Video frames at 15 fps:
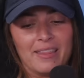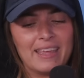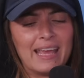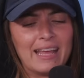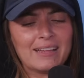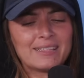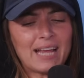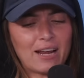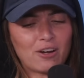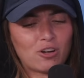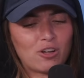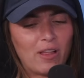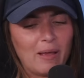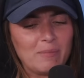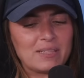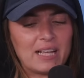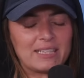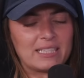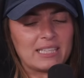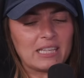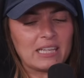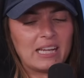The insider claims
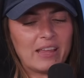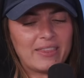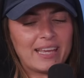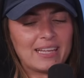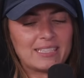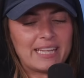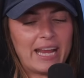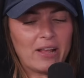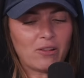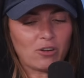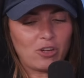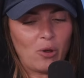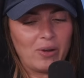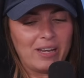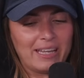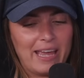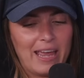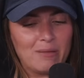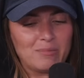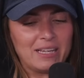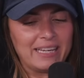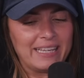that Selena thinks Taylor going to
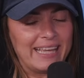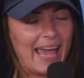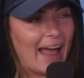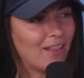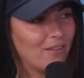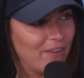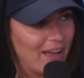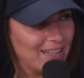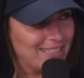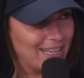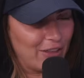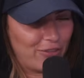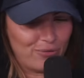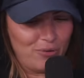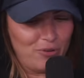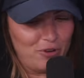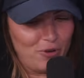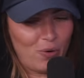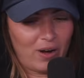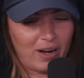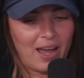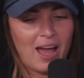games and gallivanting through New
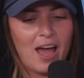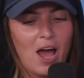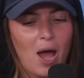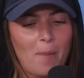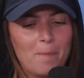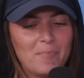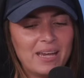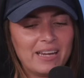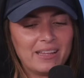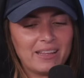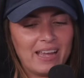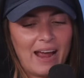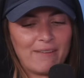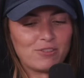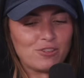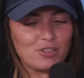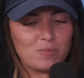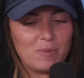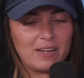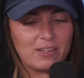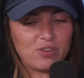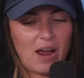York immediately after
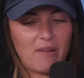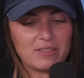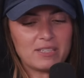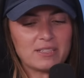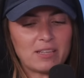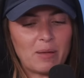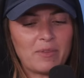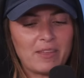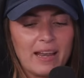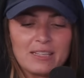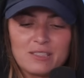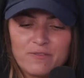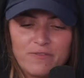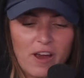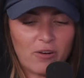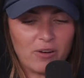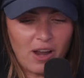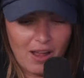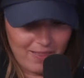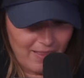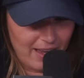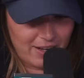just meeting Travis is something that is
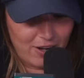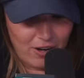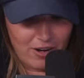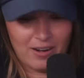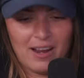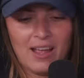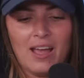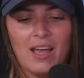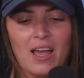very unlike her.